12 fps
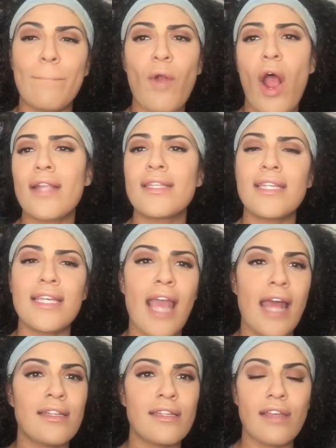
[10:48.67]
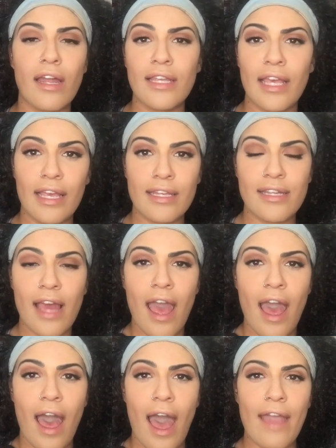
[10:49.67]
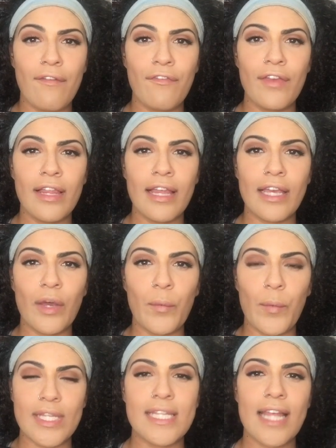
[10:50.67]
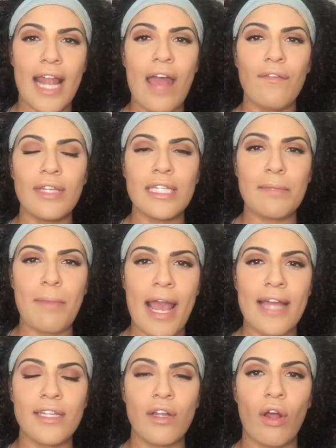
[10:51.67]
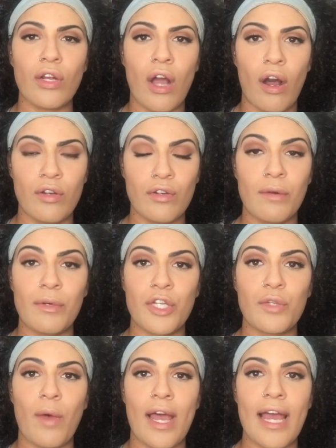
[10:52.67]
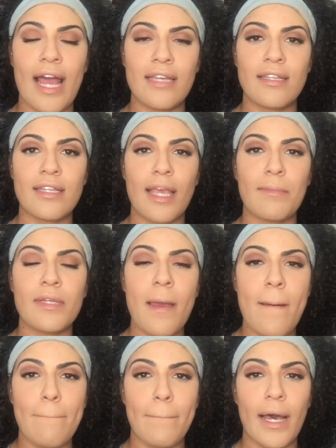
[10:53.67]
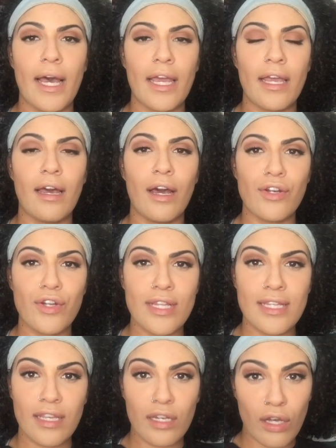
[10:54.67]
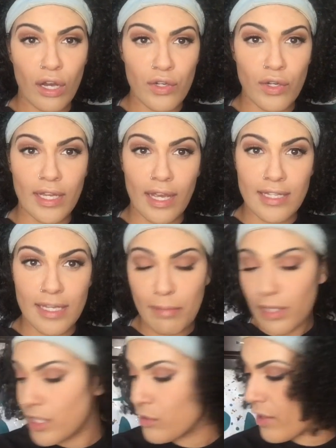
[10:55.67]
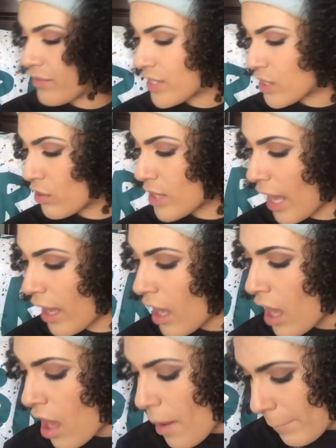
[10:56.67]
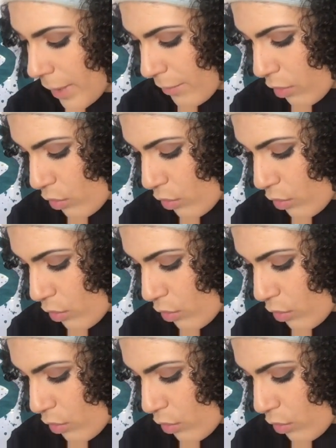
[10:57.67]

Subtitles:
bronzy and sun-kissed. I feel like it wasn't that heavily dependent on contour, which is why I skipped my under the skin contour like I typically do every single day. But I'm